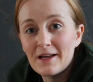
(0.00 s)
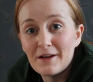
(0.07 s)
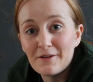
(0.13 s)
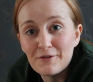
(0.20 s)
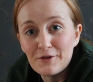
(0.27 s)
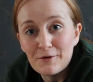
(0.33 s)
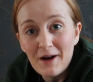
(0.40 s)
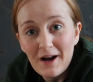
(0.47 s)

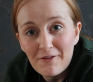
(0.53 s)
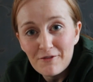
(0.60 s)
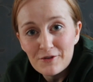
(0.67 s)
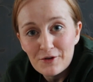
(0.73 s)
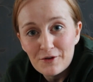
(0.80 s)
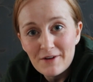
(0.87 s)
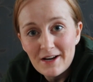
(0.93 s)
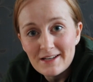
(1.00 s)
if you
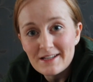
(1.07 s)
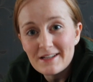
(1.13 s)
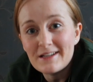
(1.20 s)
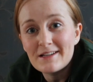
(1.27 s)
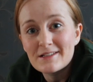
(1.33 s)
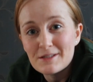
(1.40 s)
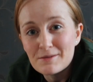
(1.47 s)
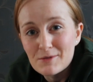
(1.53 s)
haven't
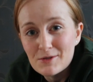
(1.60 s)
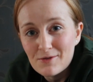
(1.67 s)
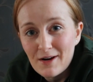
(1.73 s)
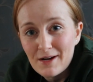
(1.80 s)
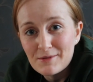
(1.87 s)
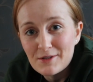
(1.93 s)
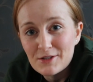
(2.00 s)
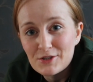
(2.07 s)
already,
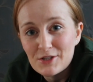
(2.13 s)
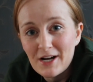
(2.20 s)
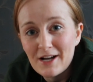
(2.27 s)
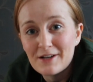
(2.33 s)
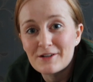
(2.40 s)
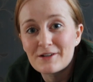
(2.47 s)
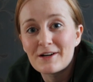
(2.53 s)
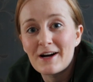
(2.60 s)
subscribe to the
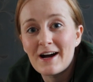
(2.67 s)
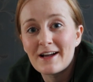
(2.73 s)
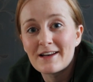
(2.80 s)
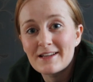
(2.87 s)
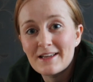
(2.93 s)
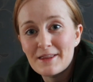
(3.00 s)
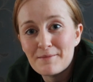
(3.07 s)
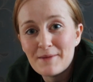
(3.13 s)
channel
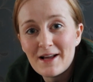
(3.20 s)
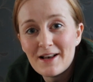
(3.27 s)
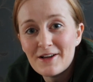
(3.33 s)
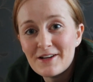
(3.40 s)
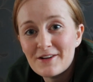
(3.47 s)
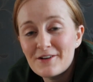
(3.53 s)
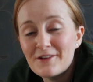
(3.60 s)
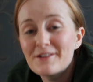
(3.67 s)
and hit the bell
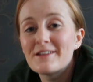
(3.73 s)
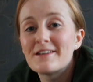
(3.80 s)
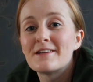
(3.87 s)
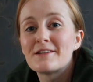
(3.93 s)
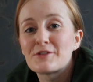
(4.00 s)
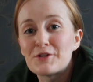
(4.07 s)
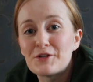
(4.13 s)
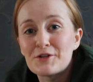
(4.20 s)
icon
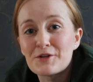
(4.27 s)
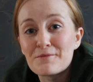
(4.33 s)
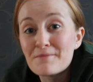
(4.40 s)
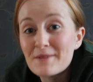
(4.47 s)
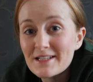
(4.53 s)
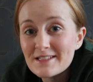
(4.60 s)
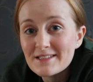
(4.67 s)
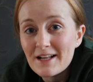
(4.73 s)
so you don't
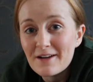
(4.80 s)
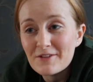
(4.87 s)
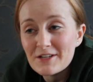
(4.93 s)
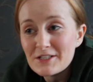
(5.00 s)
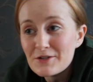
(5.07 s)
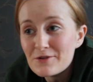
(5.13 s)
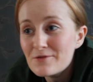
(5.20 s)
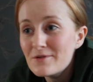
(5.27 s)
miss that
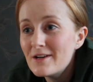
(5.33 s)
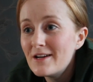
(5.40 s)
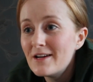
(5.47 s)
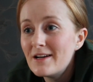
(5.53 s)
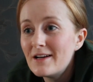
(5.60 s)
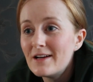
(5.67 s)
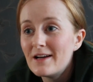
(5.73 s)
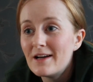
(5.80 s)
video.
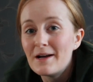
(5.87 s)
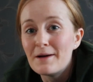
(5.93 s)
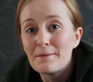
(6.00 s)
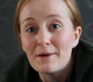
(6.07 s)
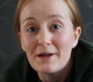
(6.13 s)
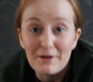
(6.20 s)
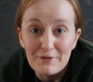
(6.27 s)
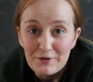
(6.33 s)

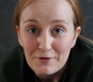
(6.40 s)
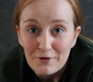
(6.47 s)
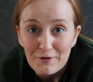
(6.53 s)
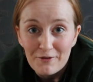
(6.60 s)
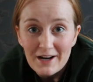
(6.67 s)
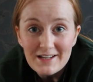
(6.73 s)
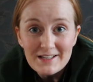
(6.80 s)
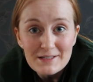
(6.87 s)
If you've
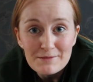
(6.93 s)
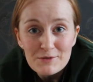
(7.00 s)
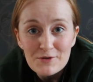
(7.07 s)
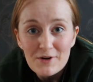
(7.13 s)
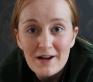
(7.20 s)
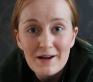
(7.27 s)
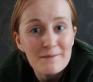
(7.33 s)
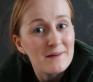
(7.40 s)
already
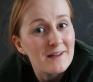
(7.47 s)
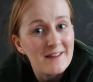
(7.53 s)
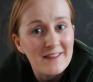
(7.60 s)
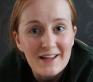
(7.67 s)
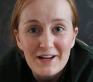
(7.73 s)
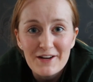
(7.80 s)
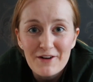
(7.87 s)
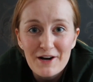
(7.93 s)
subscribed,
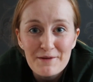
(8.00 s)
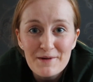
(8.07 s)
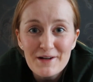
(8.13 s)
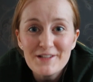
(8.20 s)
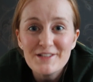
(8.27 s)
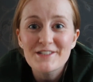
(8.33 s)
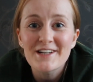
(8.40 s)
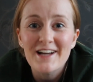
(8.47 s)
thank you very
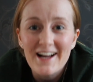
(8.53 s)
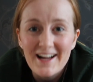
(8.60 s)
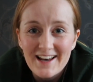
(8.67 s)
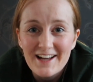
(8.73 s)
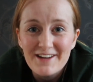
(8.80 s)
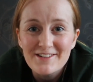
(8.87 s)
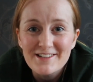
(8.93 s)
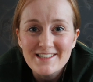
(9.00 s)
much, and
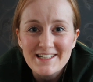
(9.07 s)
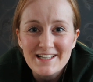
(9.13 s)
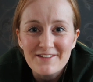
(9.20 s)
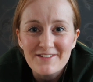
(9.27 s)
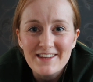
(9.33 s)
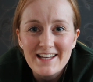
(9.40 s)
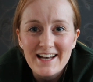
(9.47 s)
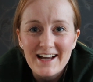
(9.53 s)
I will see
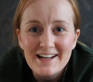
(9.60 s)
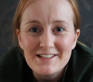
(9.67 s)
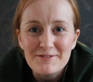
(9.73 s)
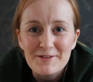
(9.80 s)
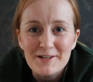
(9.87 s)
you in the next